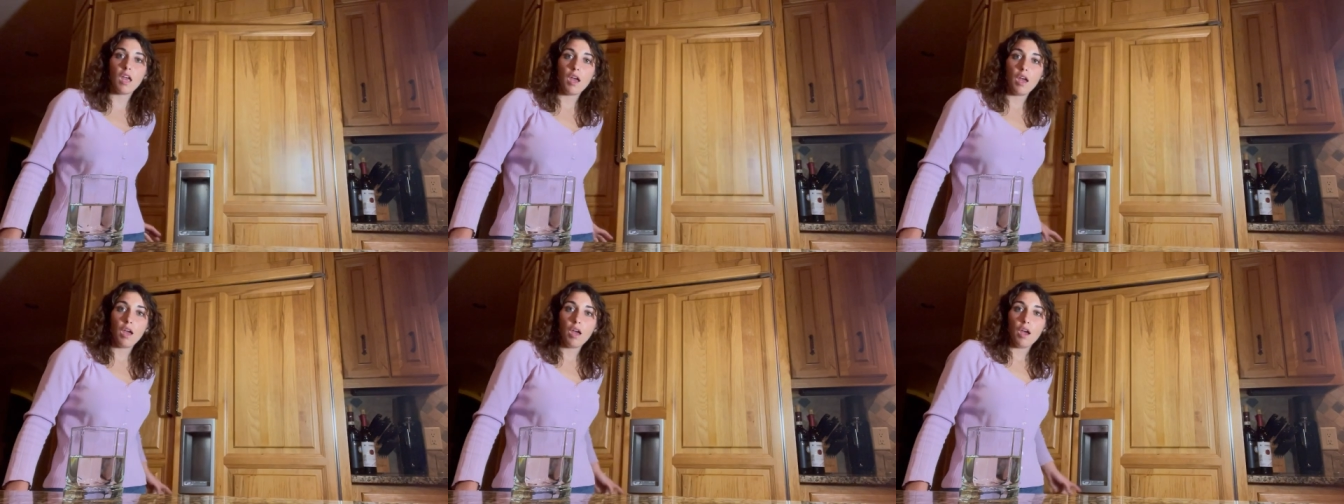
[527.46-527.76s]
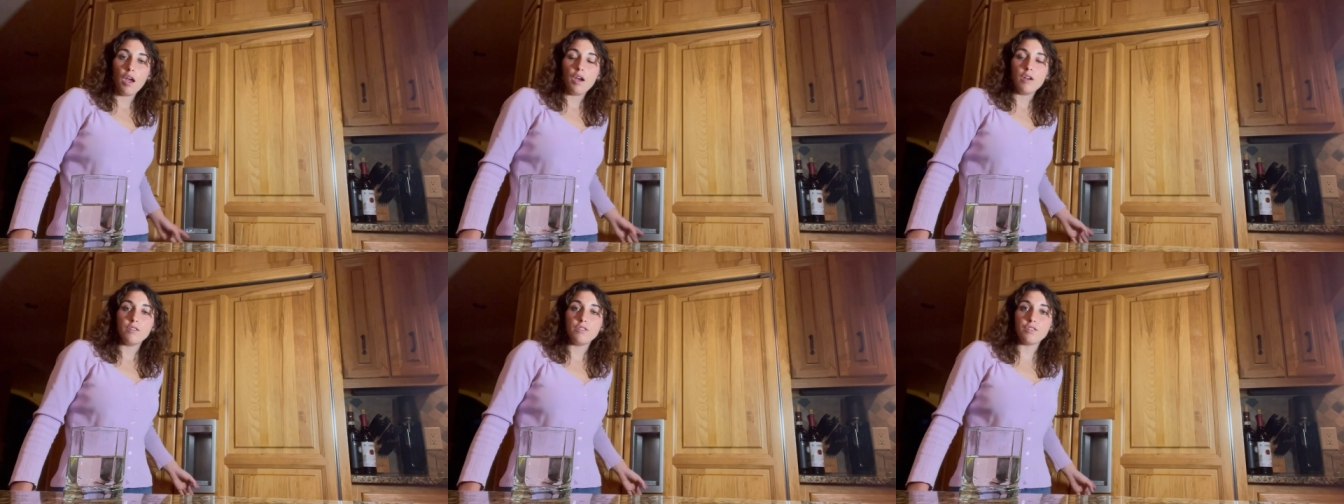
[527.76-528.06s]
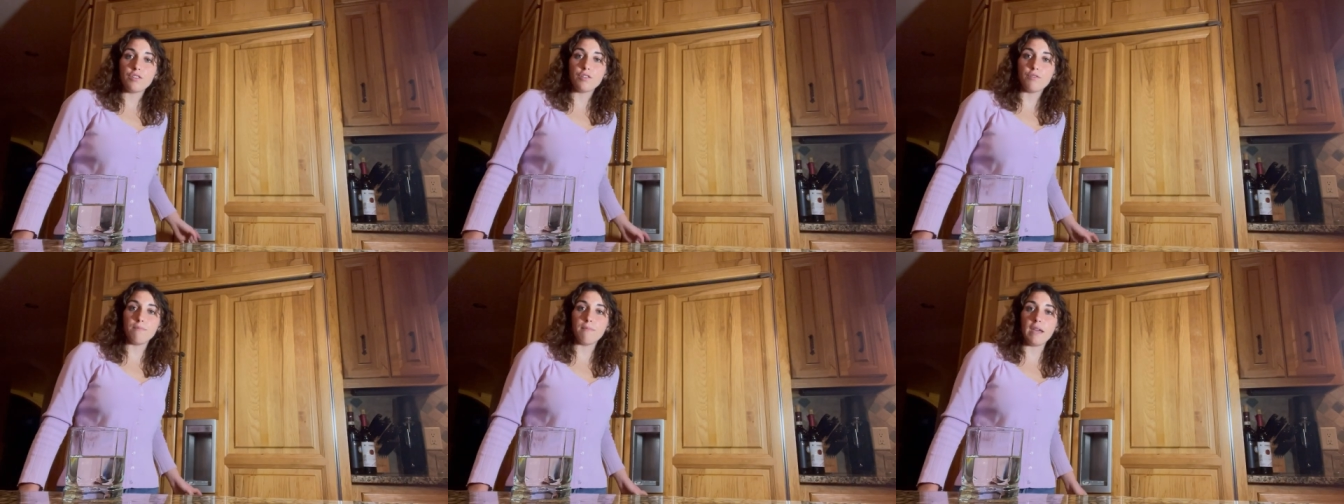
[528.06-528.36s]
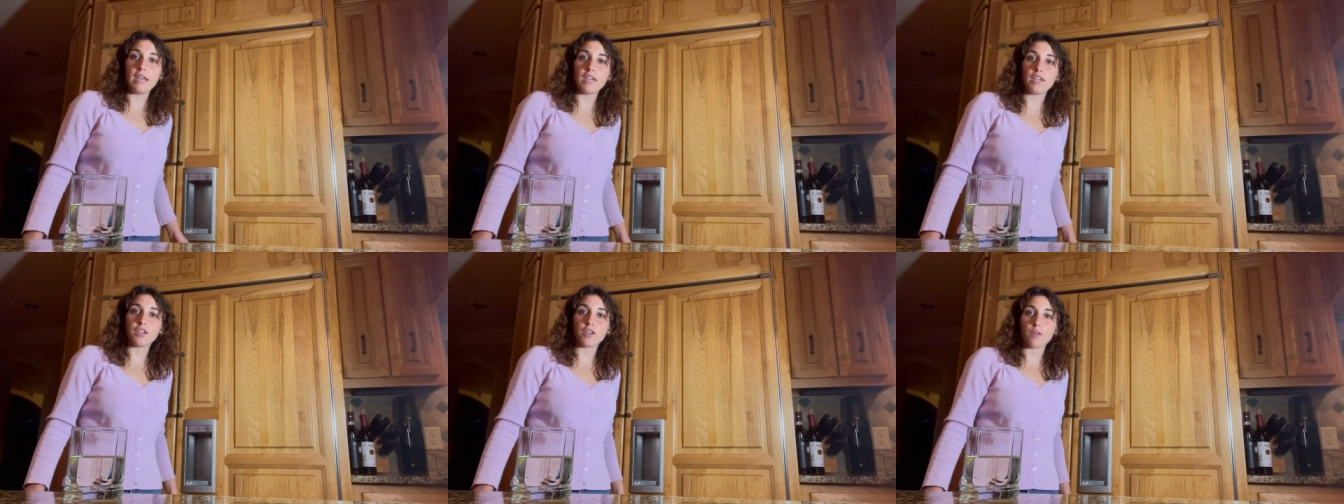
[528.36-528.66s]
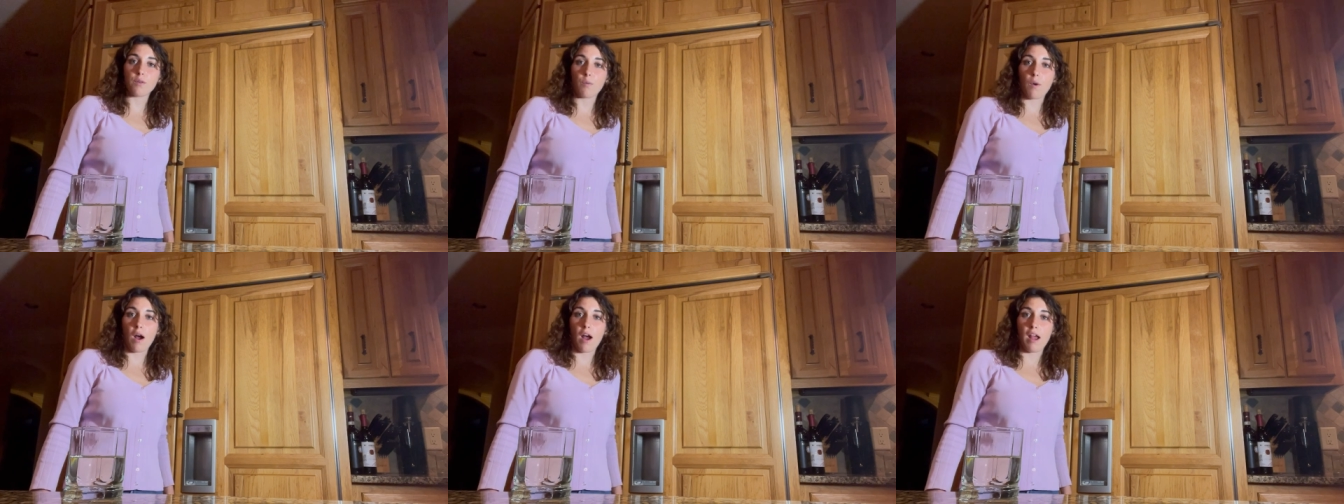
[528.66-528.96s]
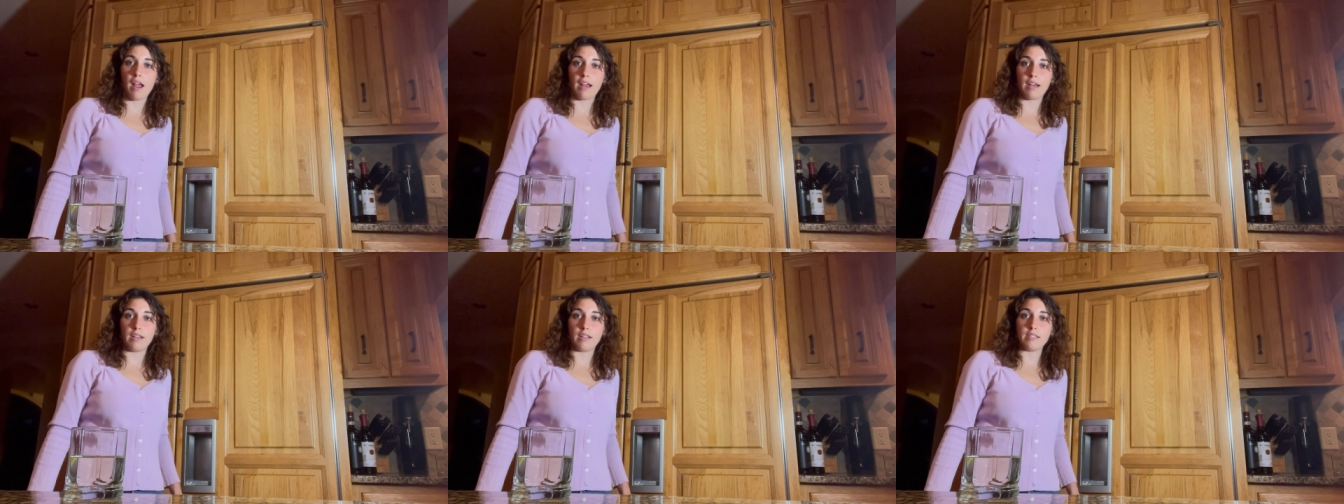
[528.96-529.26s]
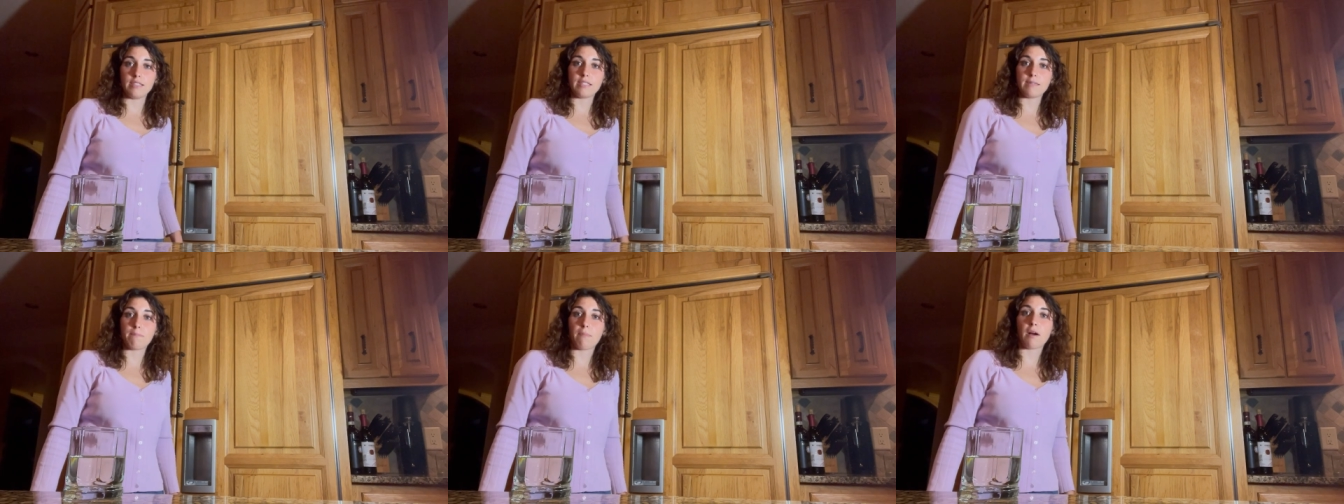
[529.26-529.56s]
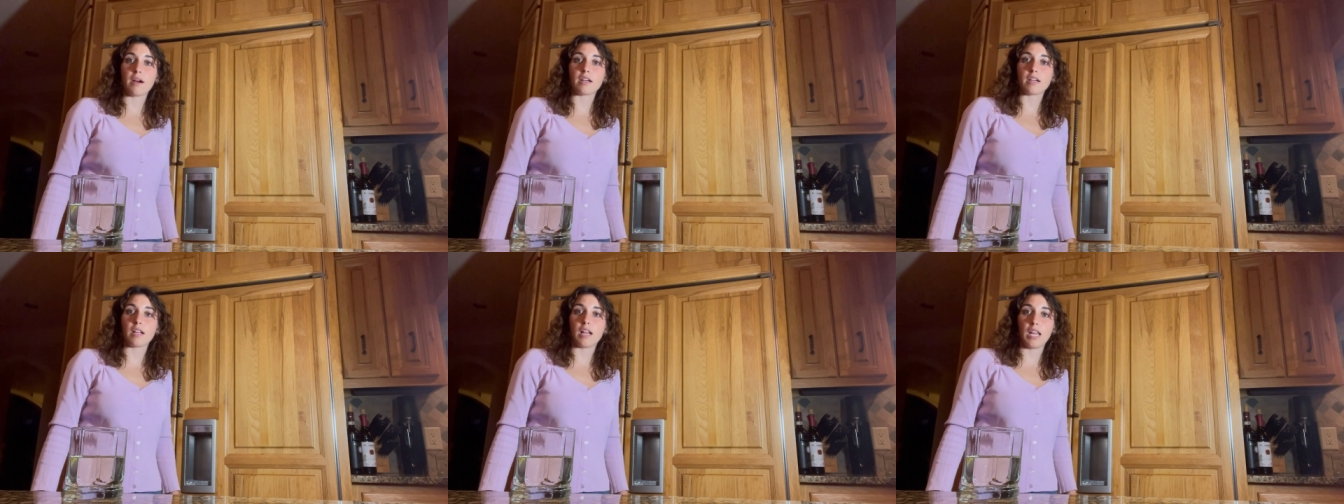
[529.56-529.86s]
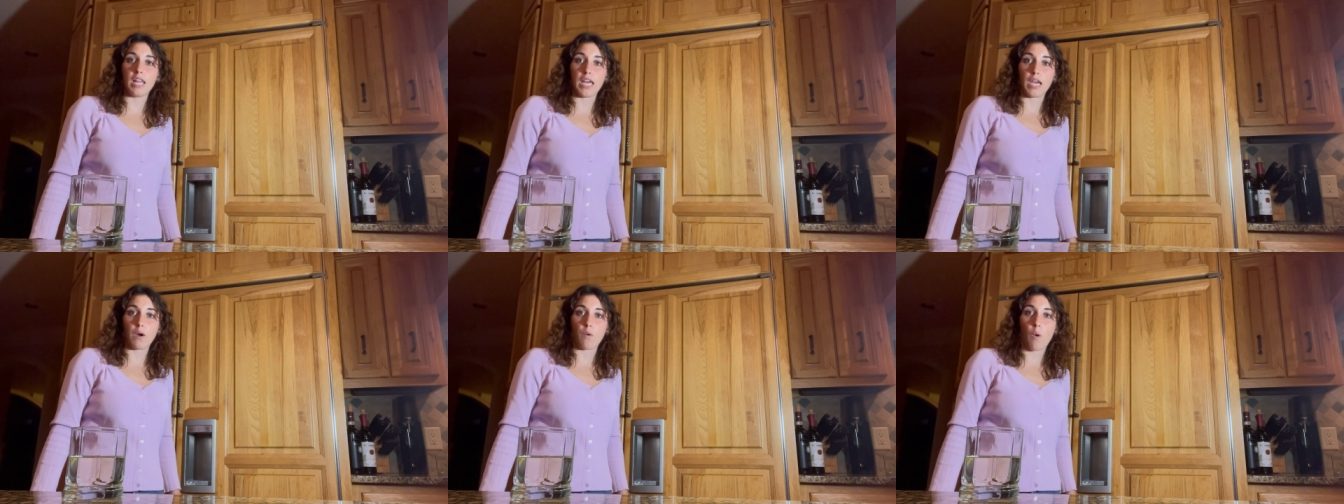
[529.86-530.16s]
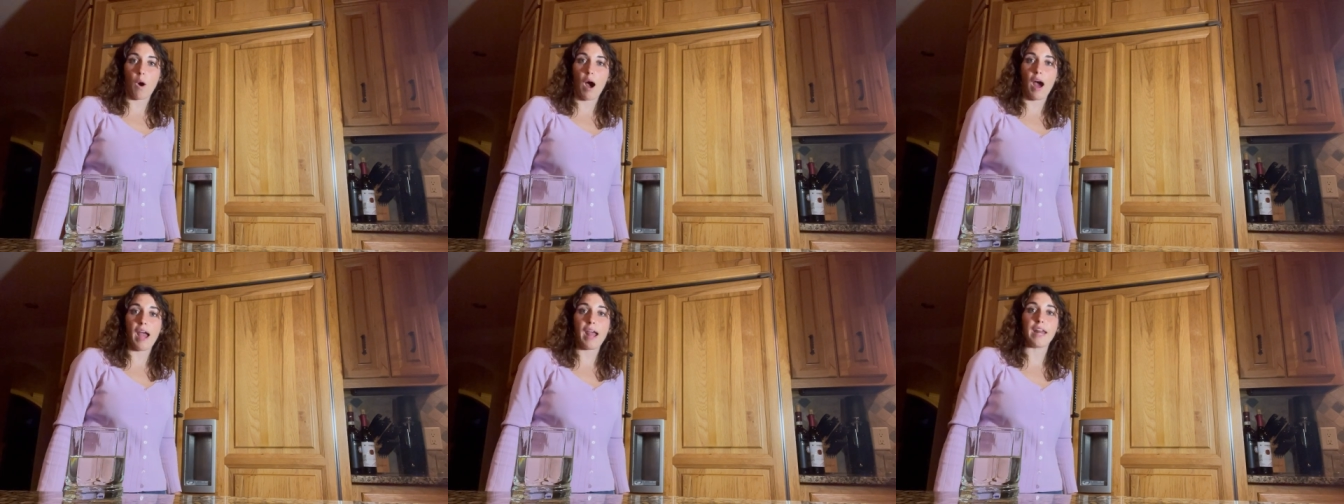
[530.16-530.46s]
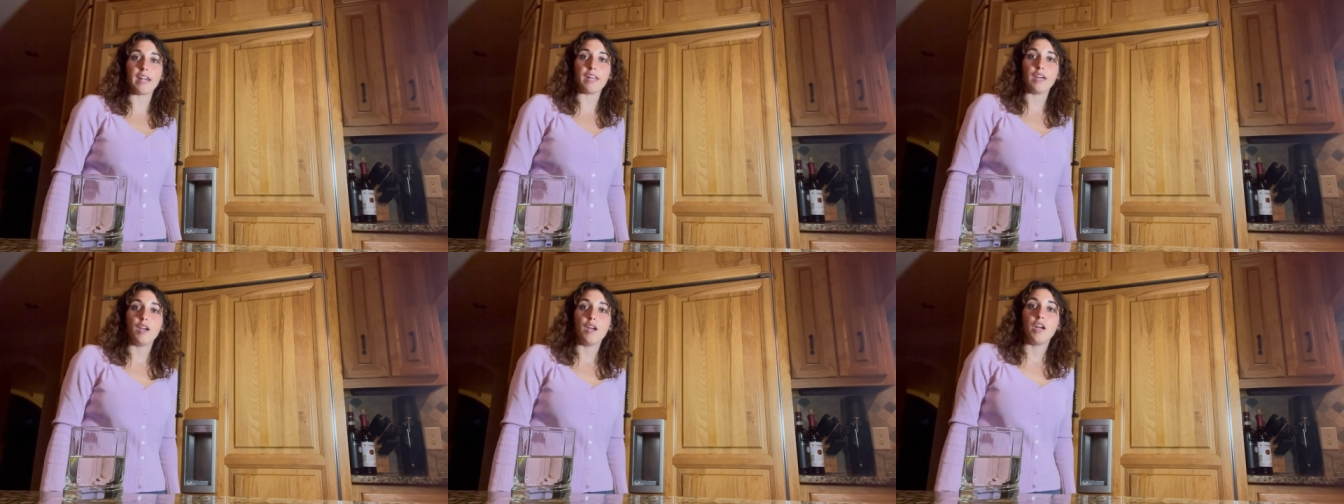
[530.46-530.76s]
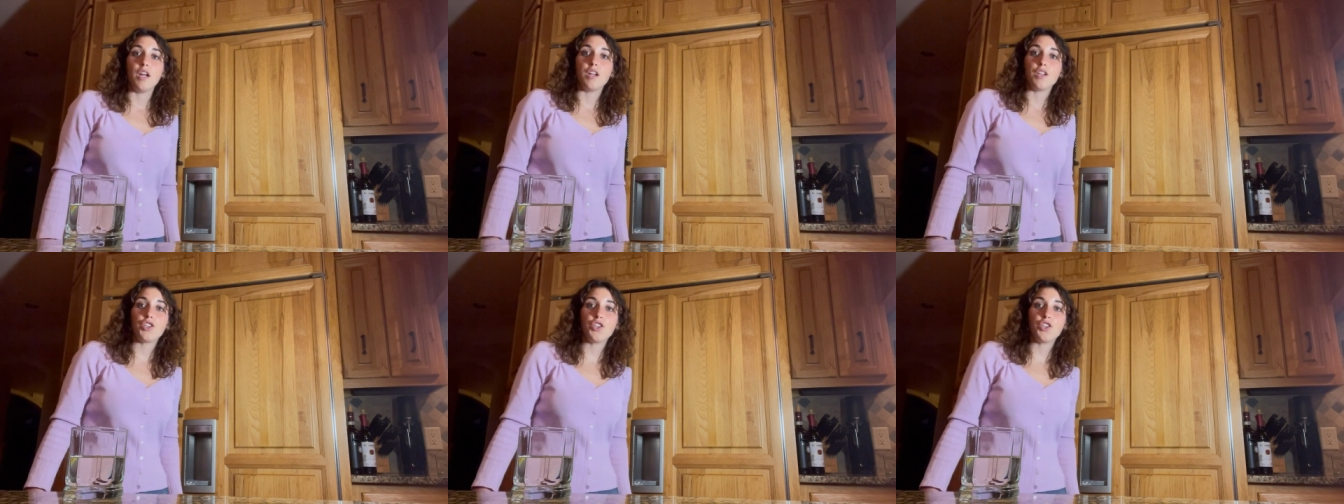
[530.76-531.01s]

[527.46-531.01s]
To make your wine sparkling wine,